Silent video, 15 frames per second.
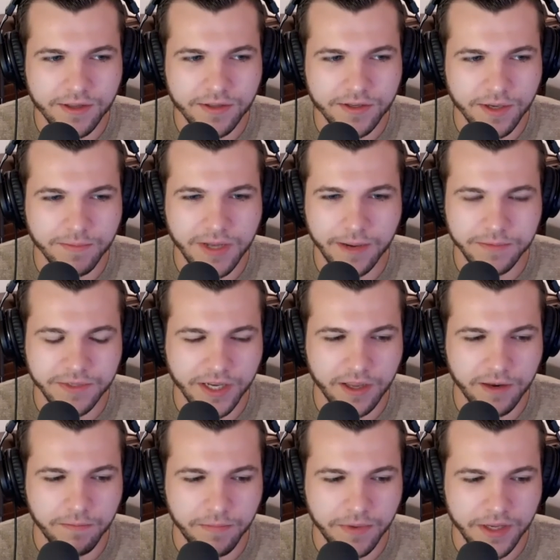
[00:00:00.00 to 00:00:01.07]
sometimes it
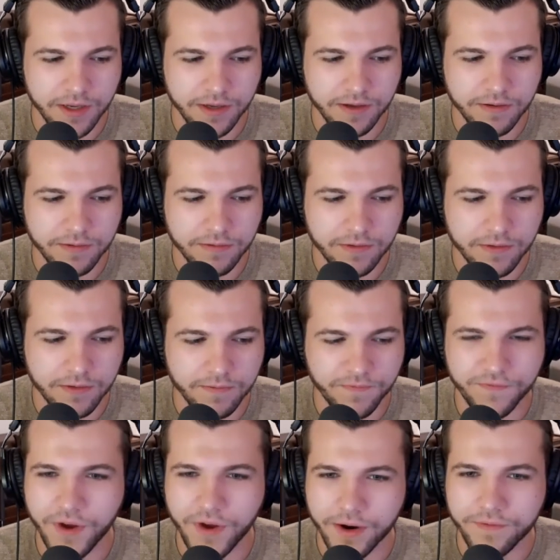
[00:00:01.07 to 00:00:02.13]
can be
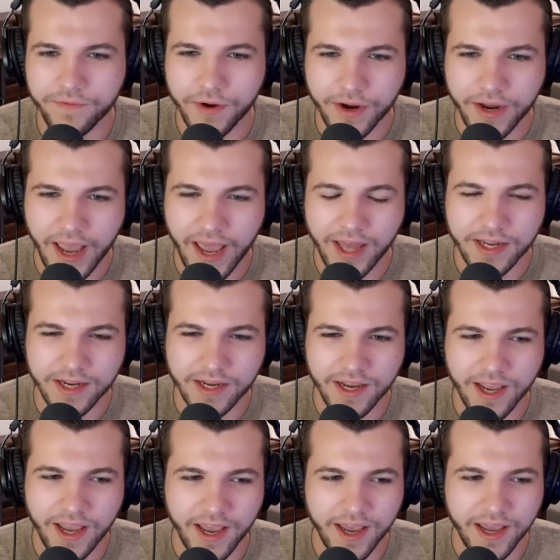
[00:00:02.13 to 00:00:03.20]
very, very
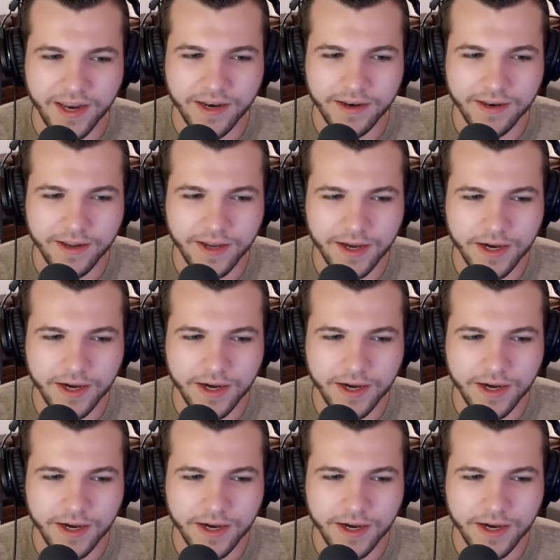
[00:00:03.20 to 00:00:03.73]
heady, and